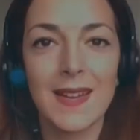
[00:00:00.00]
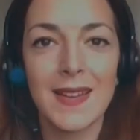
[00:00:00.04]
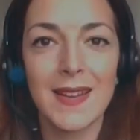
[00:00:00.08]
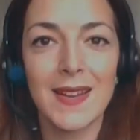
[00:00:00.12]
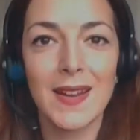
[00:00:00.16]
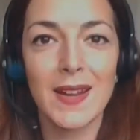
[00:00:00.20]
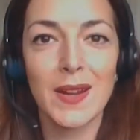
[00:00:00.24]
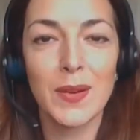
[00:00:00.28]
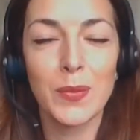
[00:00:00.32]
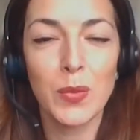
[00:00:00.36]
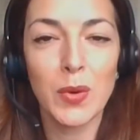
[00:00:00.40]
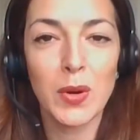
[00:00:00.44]

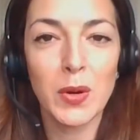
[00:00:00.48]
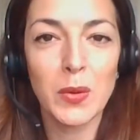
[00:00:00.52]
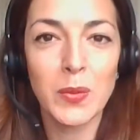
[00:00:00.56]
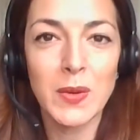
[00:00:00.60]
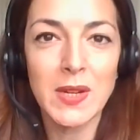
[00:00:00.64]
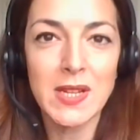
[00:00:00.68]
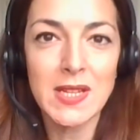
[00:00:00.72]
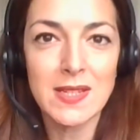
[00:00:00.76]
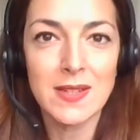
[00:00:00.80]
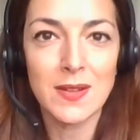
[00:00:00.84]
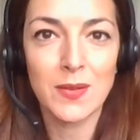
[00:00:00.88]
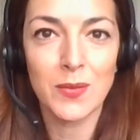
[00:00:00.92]
In more
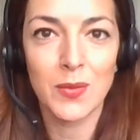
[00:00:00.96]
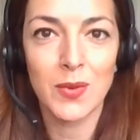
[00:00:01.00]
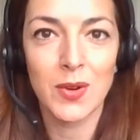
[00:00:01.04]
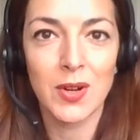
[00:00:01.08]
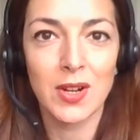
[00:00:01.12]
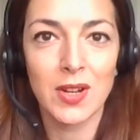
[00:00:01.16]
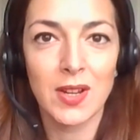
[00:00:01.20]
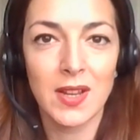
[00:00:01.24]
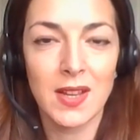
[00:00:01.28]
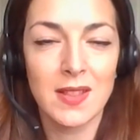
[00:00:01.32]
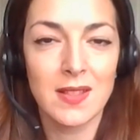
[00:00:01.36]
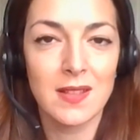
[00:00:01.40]
recent
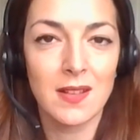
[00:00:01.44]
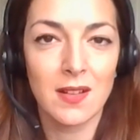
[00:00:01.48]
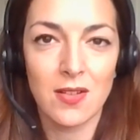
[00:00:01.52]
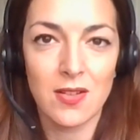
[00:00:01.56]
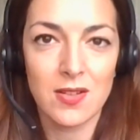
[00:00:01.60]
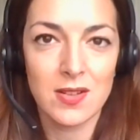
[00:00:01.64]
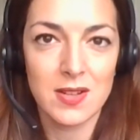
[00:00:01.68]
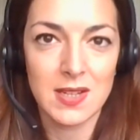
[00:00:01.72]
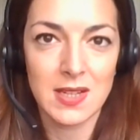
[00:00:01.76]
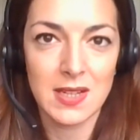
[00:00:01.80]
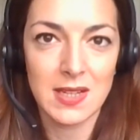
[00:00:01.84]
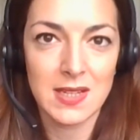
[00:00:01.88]
work in the
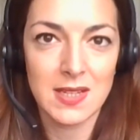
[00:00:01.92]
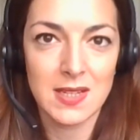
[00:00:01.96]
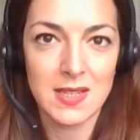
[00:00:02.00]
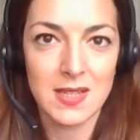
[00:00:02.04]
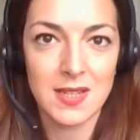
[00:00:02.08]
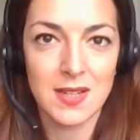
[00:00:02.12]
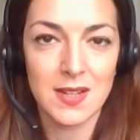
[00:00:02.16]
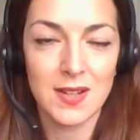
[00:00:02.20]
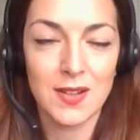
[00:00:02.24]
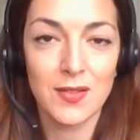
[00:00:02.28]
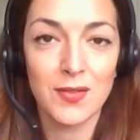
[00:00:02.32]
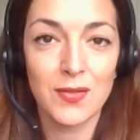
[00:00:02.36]
context
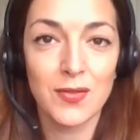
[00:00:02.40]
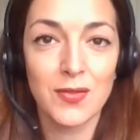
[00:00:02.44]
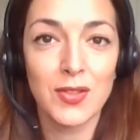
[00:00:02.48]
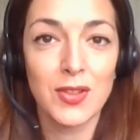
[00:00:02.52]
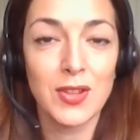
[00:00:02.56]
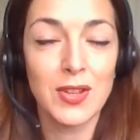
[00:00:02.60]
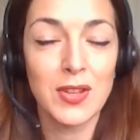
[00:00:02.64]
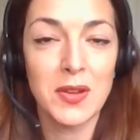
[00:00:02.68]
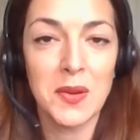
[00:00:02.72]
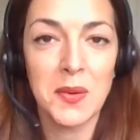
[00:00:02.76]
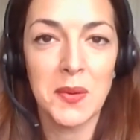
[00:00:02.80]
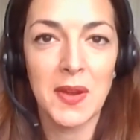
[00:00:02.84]
of
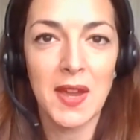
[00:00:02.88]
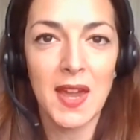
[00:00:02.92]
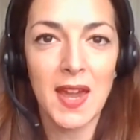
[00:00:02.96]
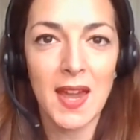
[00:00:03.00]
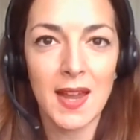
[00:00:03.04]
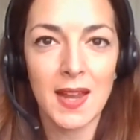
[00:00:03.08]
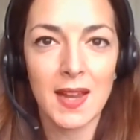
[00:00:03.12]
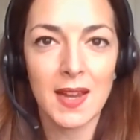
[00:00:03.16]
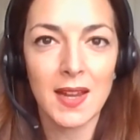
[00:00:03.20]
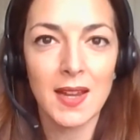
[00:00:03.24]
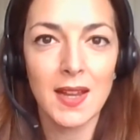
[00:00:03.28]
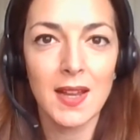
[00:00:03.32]
the
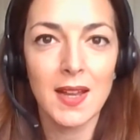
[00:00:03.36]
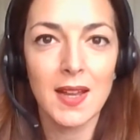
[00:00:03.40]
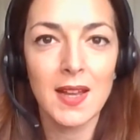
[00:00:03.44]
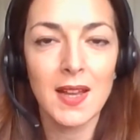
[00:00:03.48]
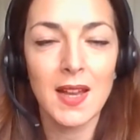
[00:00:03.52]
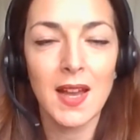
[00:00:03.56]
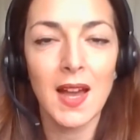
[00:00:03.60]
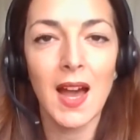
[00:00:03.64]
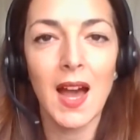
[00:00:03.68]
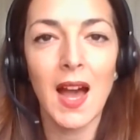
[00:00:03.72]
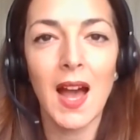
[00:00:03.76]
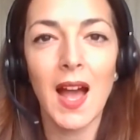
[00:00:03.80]
UK,
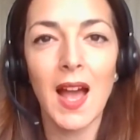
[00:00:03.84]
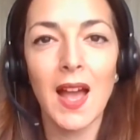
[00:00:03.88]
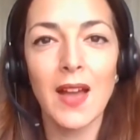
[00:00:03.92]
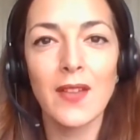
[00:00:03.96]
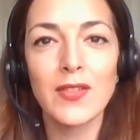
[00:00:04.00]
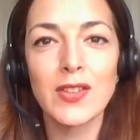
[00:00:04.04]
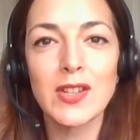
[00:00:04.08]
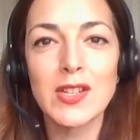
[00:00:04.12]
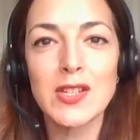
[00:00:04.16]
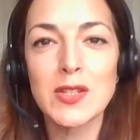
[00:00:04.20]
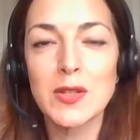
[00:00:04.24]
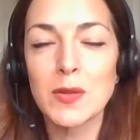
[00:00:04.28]
I've
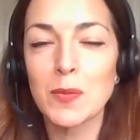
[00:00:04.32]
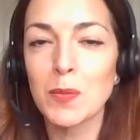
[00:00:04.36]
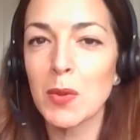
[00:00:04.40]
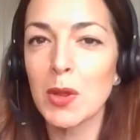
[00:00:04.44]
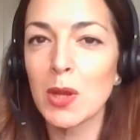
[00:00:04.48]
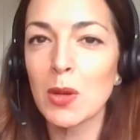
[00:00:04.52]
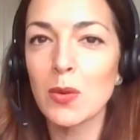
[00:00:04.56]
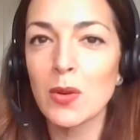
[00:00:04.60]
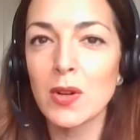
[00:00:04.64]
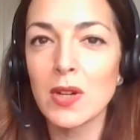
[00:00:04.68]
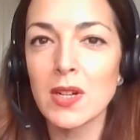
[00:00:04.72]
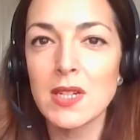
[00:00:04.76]

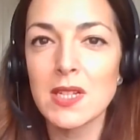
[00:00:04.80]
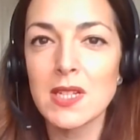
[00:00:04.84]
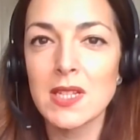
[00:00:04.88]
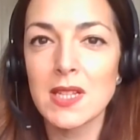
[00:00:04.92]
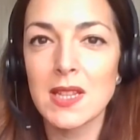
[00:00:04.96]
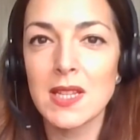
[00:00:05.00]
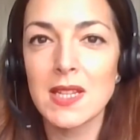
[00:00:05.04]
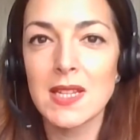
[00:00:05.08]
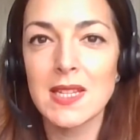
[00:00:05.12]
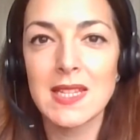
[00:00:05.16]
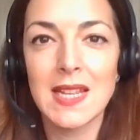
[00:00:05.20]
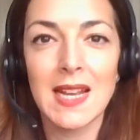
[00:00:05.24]
explored
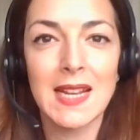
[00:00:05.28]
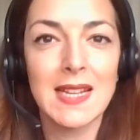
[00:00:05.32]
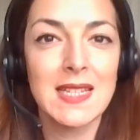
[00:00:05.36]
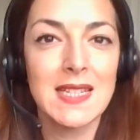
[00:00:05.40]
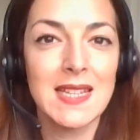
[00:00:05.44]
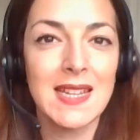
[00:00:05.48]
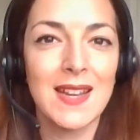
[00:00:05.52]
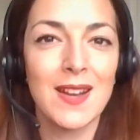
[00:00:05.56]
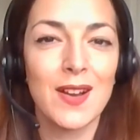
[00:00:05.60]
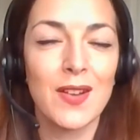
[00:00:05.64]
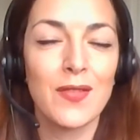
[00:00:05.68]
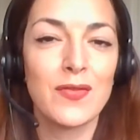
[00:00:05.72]
this
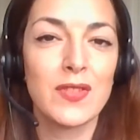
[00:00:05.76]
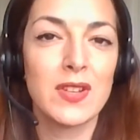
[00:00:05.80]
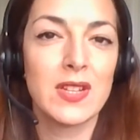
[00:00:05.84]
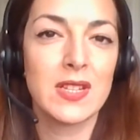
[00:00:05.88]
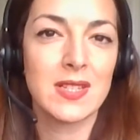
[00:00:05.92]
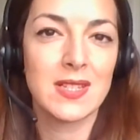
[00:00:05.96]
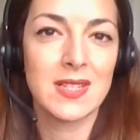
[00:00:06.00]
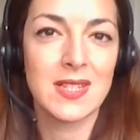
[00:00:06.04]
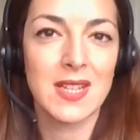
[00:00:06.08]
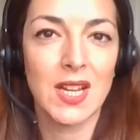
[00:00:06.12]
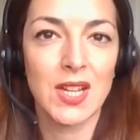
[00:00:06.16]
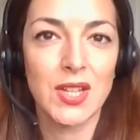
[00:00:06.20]
idea of
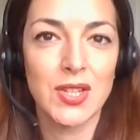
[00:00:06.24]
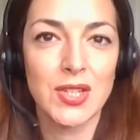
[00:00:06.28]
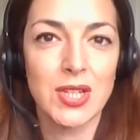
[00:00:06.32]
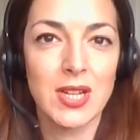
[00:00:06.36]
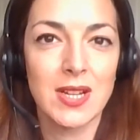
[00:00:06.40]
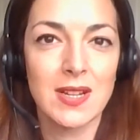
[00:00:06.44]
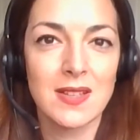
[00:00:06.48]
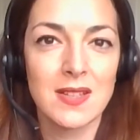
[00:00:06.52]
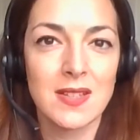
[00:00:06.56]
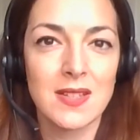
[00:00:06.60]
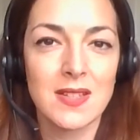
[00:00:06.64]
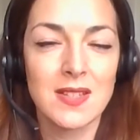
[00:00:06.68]

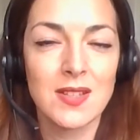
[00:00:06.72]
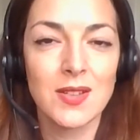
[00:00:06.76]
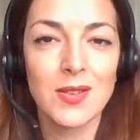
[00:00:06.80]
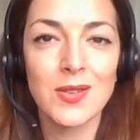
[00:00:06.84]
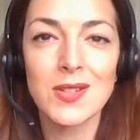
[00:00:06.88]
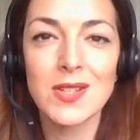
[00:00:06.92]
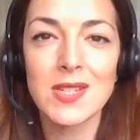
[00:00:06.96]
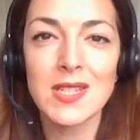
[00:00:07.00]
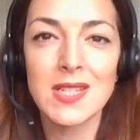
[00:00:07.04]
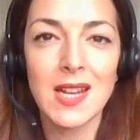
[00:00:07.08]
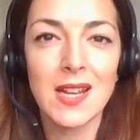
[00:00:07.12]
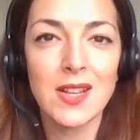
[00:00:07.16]
nostalgia. So,
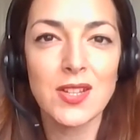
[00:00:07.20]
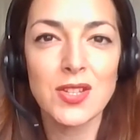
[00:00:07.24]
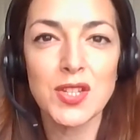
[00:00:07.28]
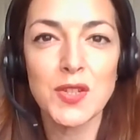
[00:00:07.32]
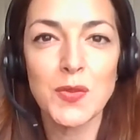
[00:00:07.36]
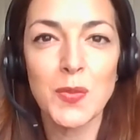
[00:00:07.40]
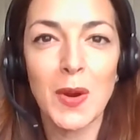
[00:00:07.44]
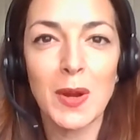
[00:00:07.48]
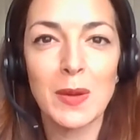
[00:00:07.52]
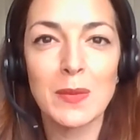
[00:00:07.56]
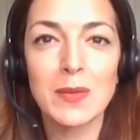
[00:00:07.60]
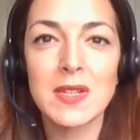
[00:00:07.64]
nostalgia is
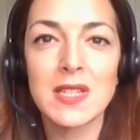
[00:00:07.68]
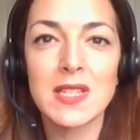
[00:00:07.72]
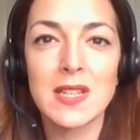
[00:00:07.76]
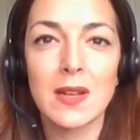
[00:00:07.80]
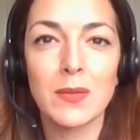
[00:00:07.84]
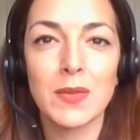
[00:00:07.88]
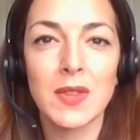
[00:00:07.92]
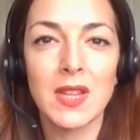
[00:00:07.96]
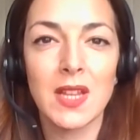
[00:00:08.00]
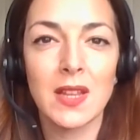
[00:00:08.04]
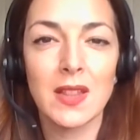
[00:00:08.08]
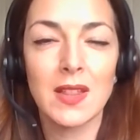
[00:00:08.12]
probably
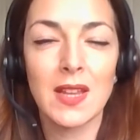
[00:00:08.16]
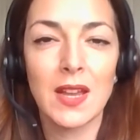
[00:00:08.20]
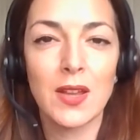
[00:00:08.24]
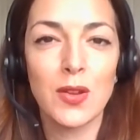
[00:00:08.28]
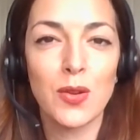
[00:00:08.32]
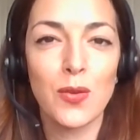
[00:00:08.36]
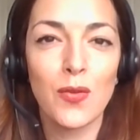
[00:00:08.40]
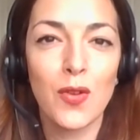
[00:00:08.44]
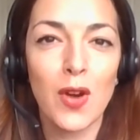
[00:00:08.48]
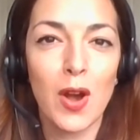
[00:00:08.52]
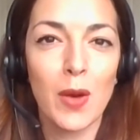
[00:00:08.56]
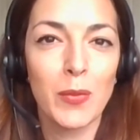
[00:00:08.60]
something that
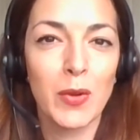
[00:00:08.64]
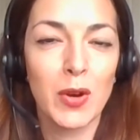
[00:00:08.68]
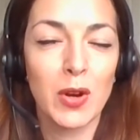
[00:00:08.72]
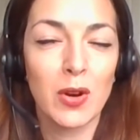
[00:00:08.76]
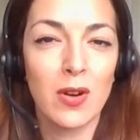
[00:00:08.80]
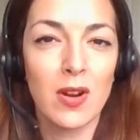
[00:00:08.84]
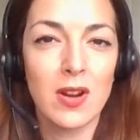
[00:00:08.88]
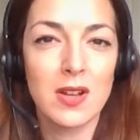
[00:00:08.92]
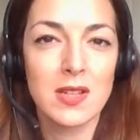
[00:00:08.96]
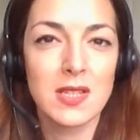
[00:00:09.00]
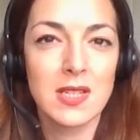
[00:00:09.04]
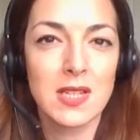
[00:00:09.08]
you've come
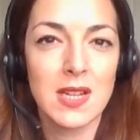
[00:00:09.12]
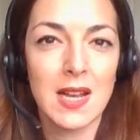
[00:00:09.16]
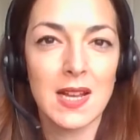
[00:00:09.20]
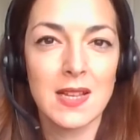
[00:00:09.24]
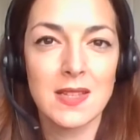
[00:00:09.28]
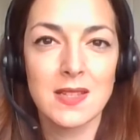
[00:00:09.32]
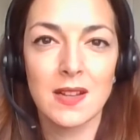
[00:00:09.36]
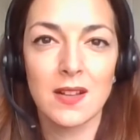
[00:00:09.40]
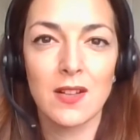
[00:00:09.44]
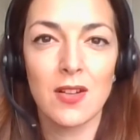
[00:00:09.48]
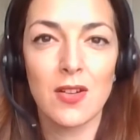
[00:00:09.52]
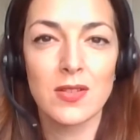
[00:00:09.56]
across
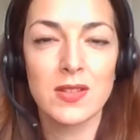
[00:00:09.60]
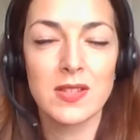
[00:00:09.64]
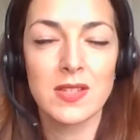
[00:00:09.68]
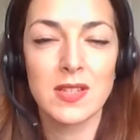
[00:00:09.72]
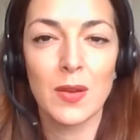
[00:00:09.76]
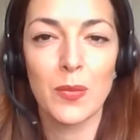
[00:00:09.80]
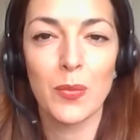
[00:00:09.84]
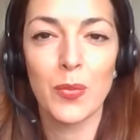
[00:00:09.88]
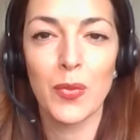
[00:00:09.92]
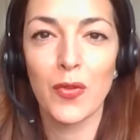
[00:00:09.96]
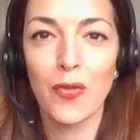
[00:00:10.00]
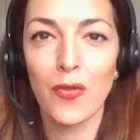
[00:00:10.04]
as a
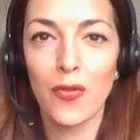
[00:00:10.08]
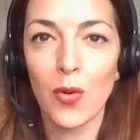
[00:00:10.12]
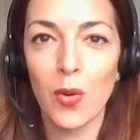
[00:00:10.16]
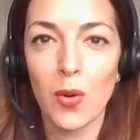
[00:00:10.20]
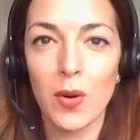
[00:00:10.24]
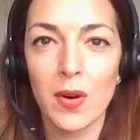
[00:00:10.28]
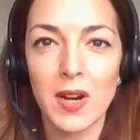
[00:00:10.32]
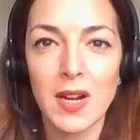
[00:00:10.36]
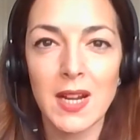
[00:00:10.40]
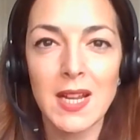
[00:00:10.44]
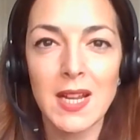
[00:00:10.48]
concept before.